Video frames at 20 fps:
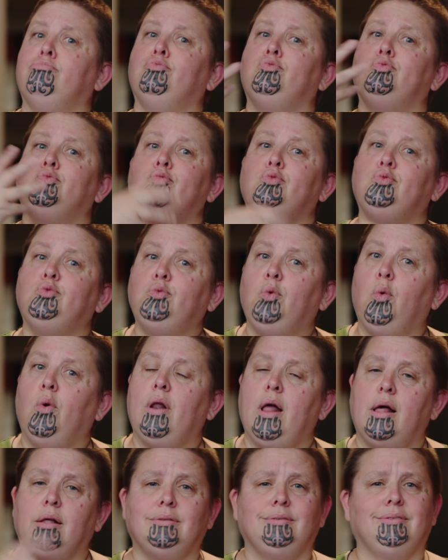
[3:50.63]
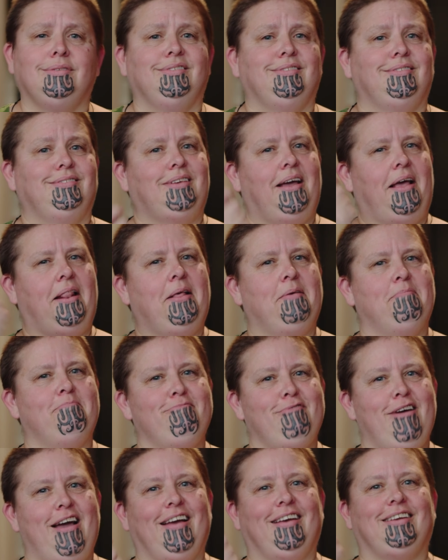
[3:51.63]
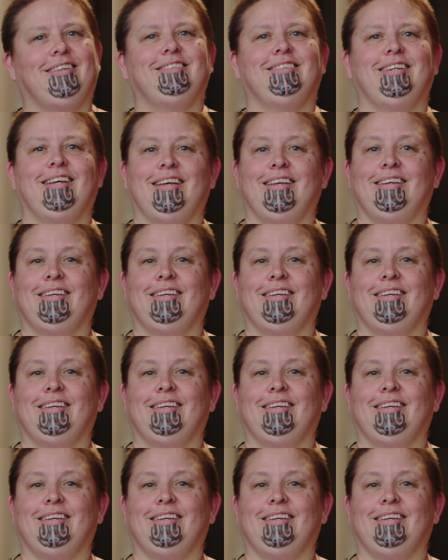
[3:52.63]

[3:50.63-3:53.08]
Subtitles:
join us in celebrating successes,